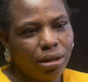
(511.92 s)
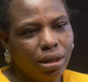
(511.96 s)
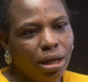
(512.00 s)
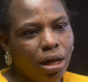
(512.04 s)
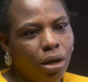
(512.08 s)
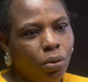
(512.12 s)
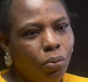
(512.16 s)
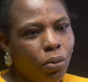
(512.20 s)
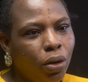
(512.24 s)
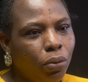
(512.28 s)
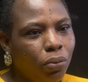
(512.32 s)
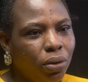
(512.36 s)

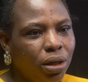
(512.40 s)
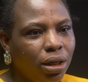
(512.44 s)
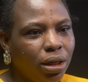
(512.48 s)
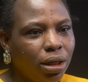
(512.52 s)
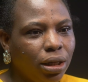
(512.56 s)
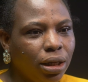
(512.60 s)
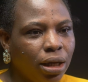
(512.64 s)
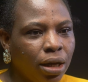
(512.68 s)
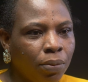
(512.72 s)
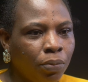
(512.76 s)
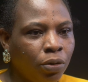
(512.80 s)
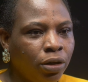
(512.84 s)
that where will
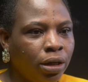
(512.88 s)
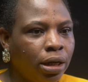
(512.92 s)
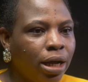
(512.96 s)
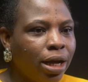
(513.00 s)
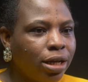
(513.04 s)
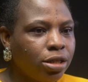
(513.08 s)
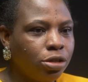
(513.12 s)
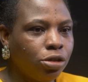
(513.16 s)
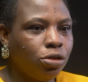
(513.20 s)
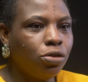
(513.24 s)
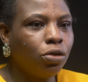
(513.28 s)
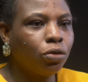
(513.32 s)
he get money? He
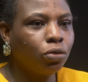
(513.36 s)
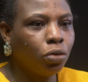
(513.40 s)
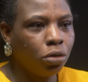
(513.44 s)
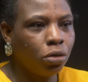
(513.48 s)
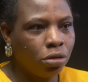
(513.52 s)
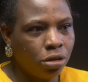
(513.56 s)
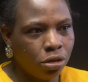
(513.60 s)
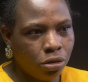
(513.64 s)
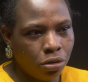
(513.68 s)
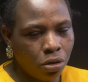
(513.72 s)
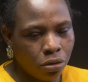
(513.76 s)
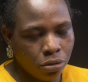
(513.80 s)
asked the
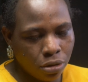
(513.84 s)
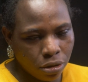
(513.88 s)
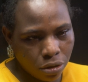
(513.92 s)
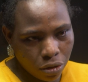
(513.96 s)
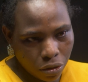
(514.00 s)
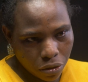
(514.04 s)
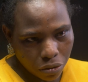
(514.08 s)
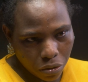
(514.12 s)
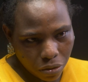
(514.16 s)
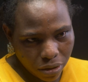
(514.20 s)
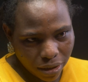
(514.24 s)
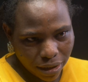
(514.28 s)
doctor. The, the
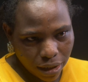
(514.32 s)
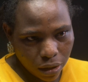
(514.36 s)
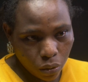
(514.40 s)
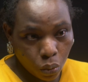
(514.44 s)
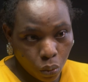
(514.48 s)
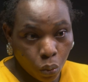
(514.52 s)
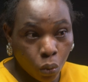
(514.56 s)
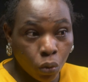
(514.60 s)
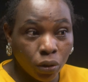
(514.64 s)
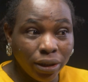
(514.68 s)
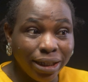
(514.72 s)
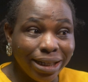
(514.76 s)
doctor said
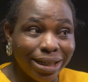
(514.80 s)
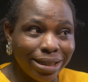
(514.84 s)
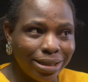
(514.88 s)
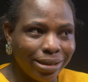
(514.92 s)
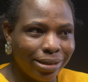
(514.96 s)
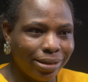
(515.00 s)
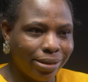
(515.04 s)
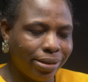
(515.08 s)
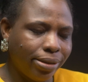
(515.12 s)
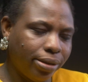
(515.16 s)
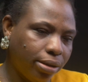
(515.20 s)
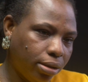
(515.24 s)

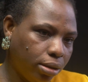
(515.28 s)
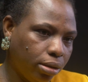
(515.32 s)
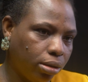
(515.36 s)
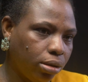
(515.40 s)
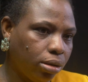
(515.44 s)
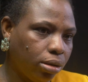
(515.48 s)
180.